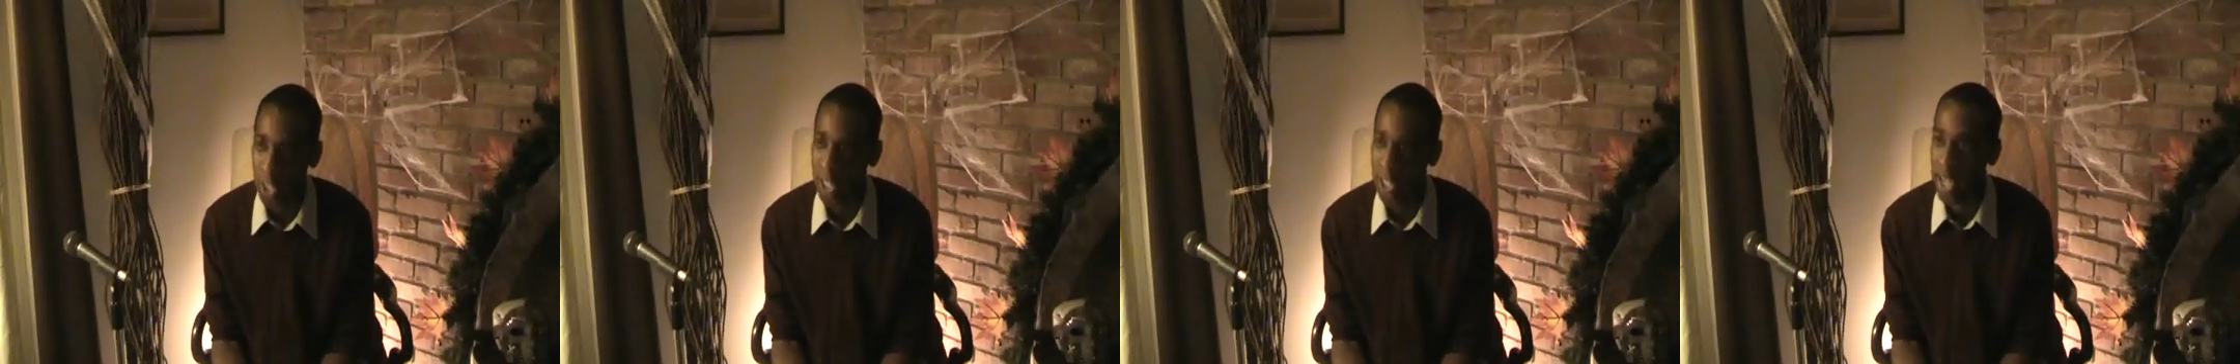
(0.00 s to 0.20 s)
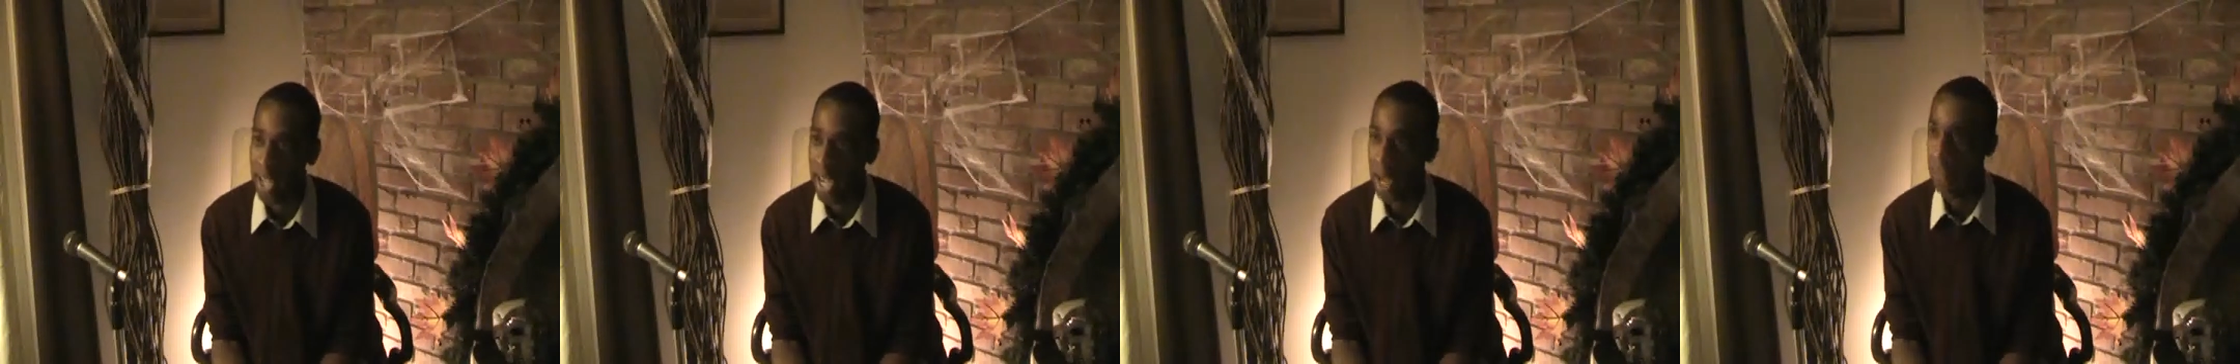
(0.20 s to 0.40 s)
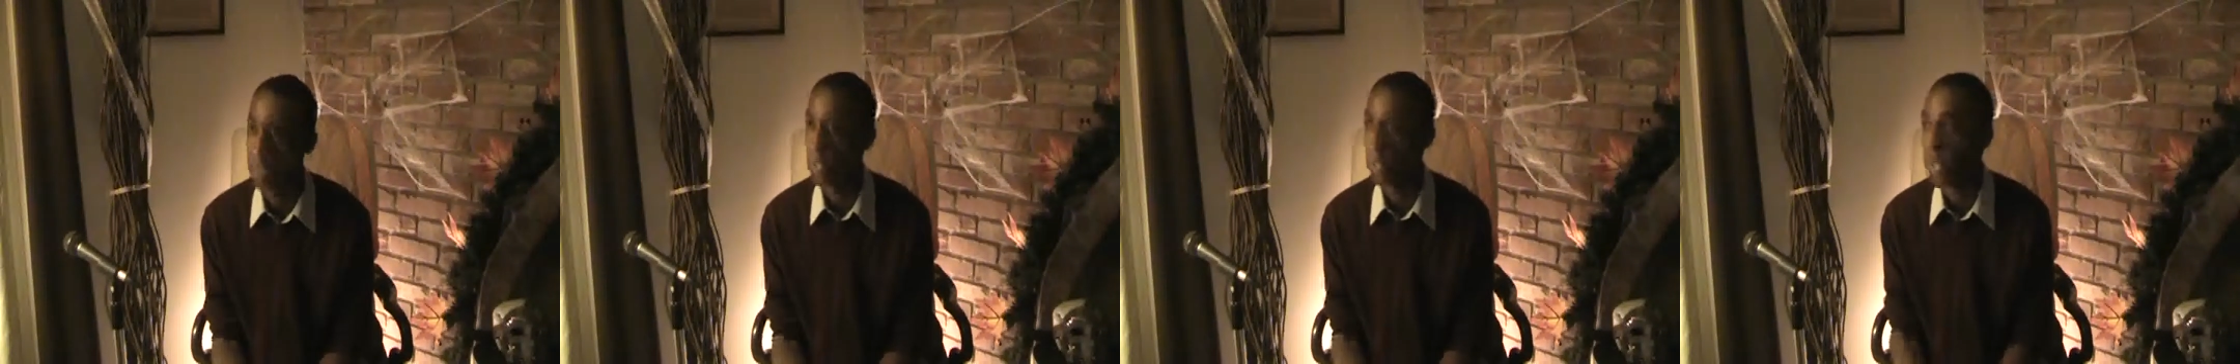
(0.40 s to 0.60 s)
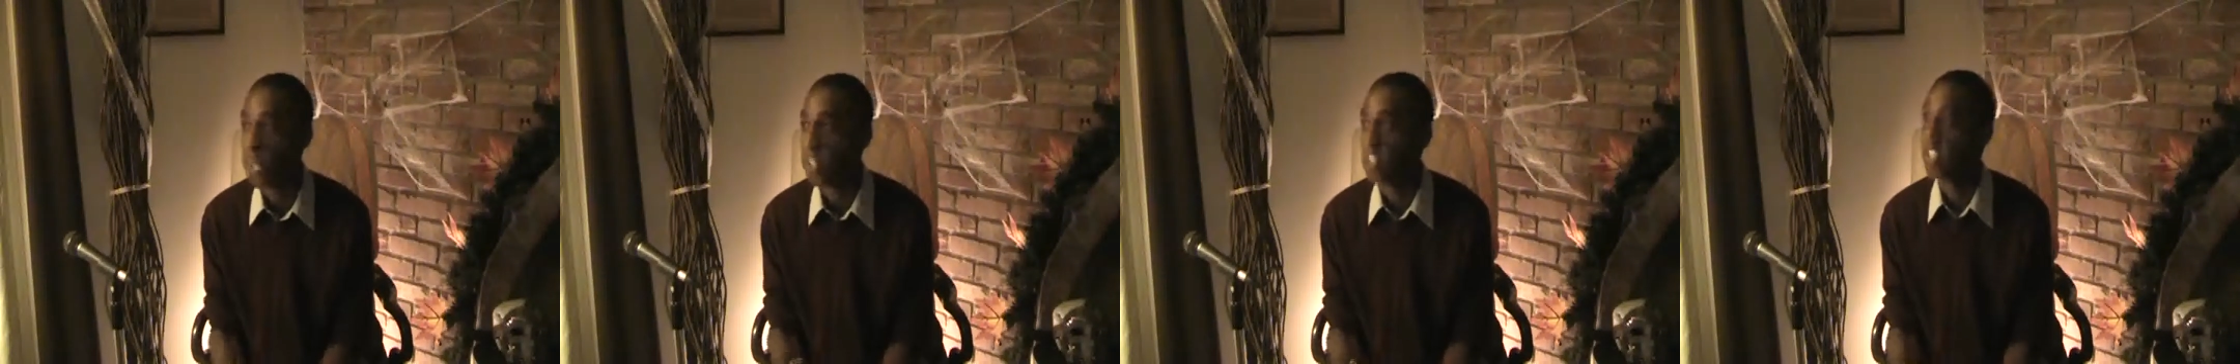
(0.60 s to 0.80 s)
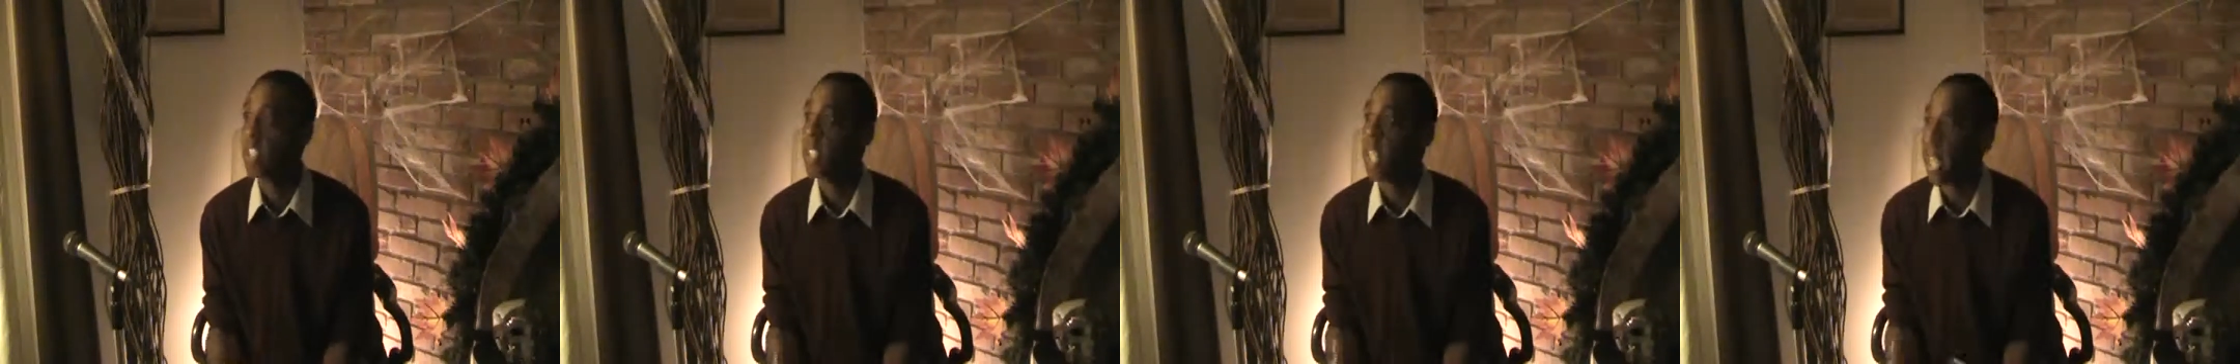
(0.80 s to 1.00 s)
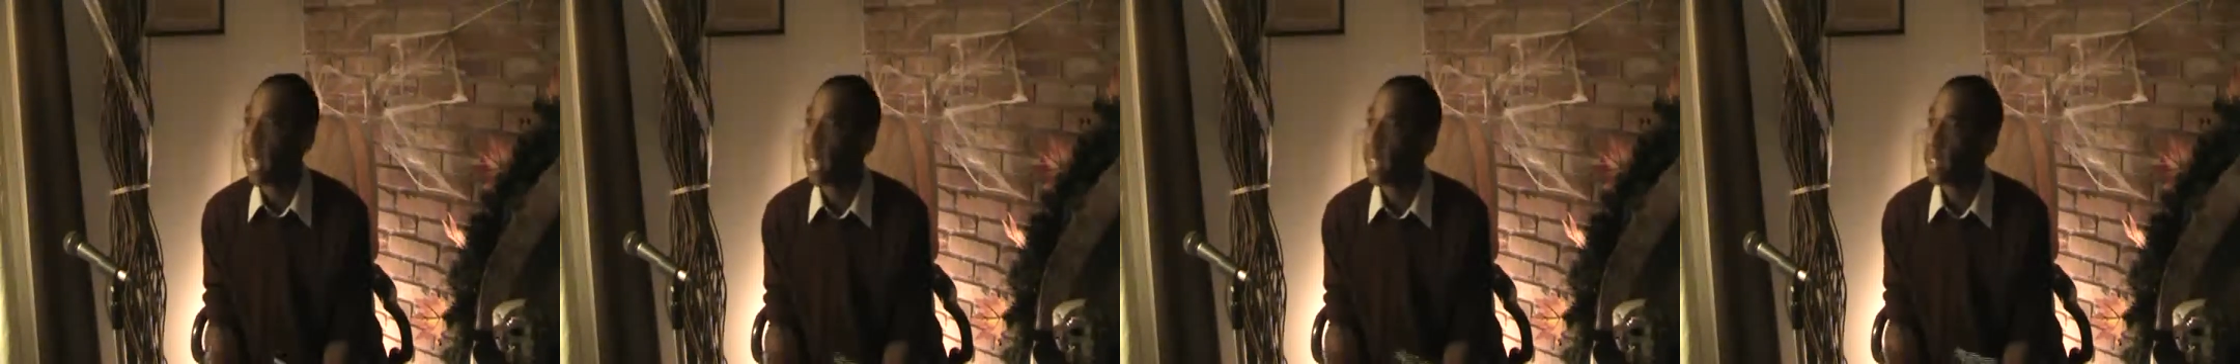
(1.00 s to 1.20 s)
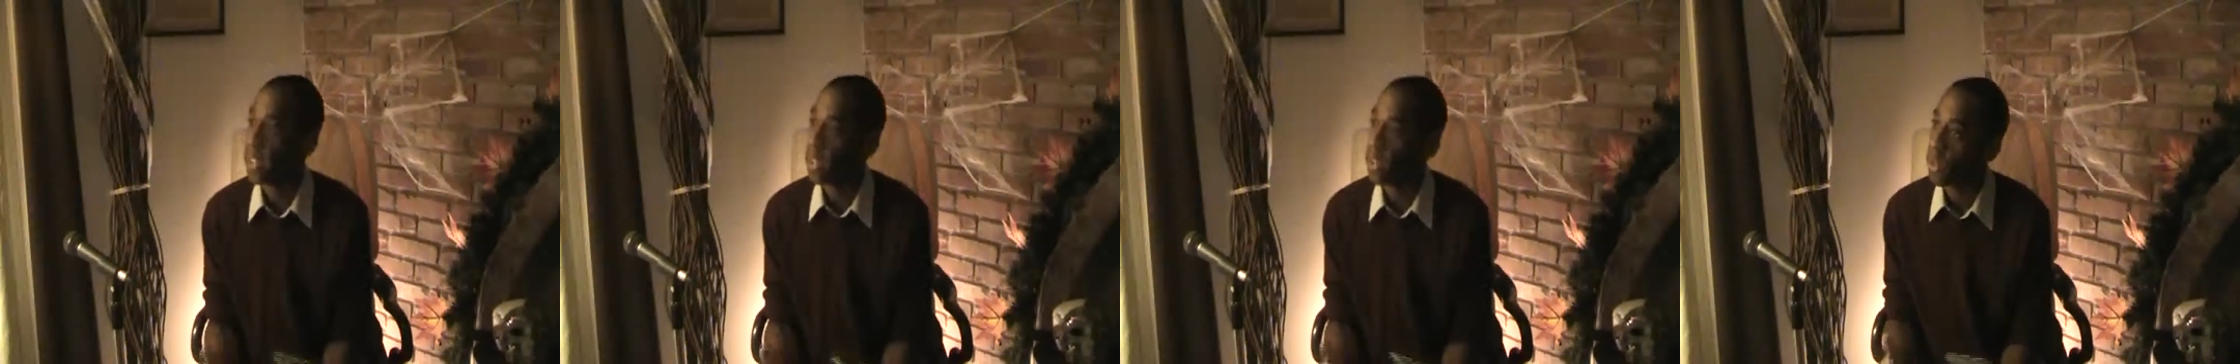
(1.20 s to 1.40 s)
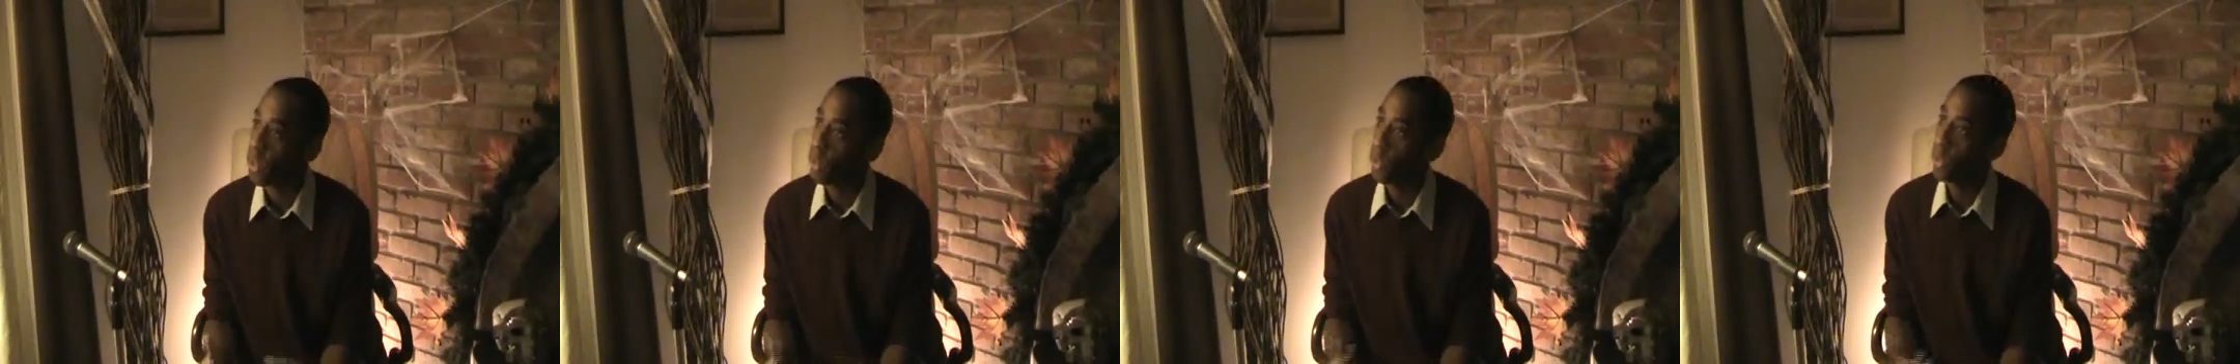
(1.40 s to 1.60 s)
and now you understand
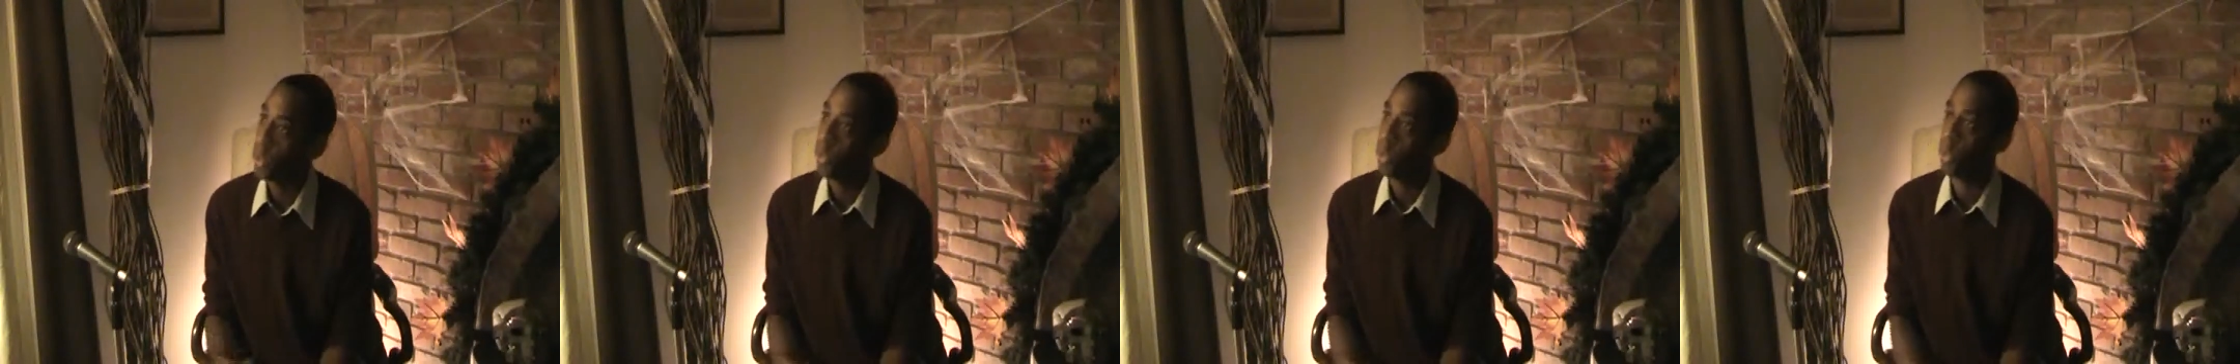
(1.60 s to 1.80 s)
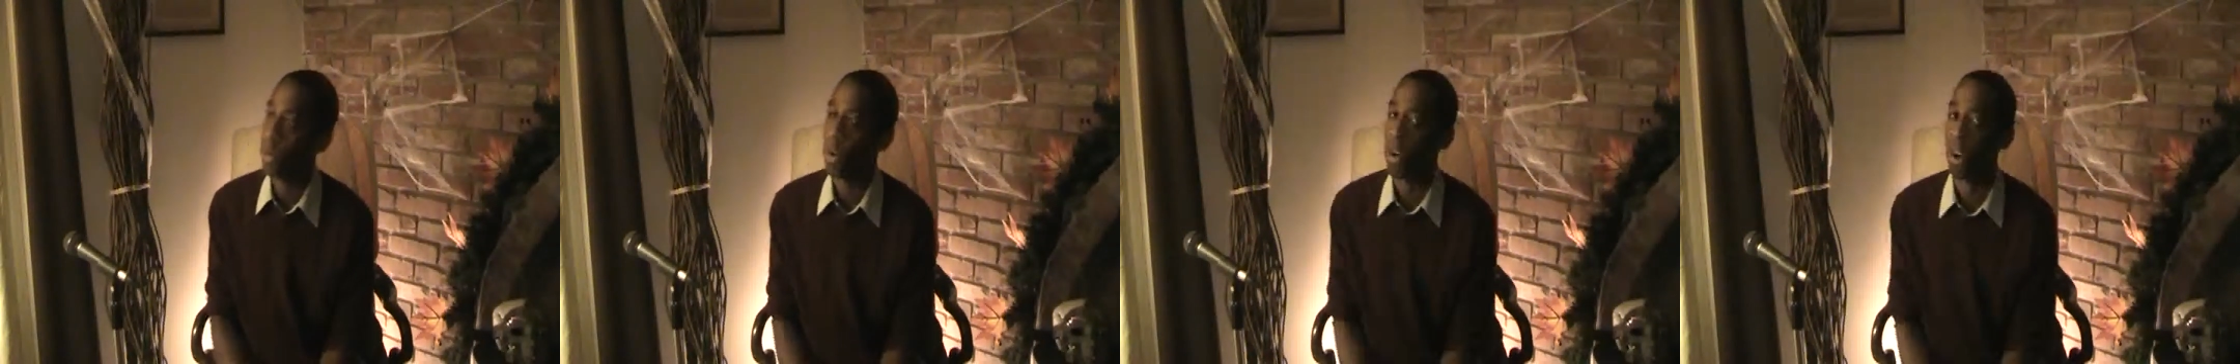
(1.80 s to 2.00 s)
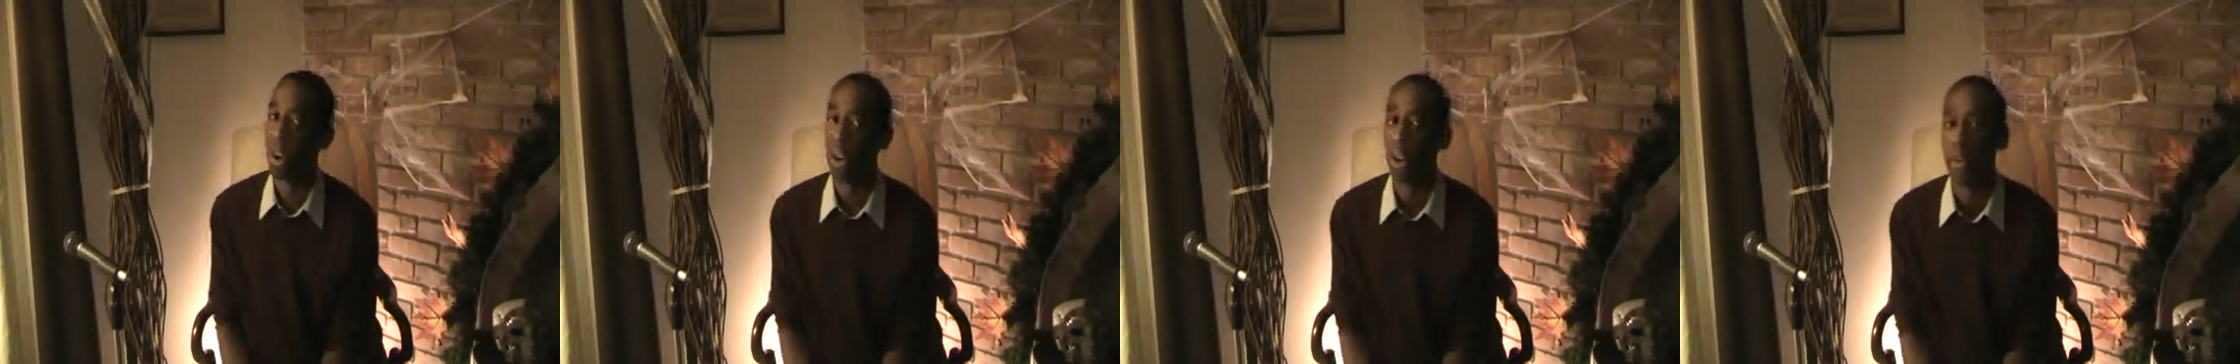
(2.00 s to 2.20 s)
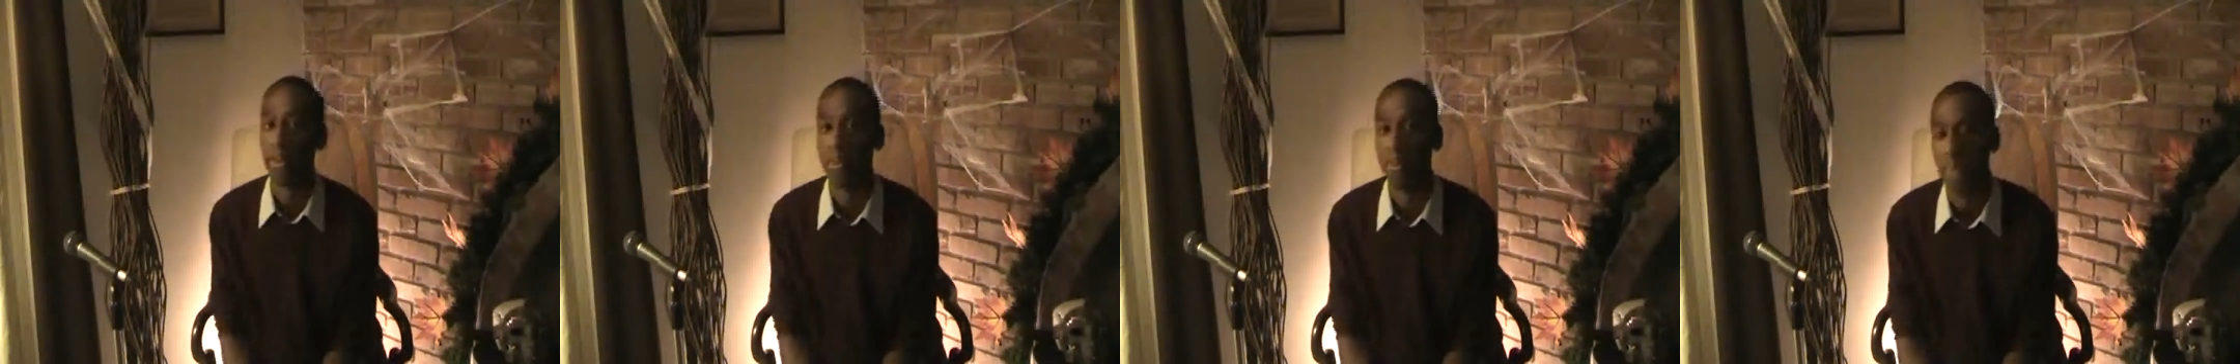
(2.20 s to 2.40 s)
who you are.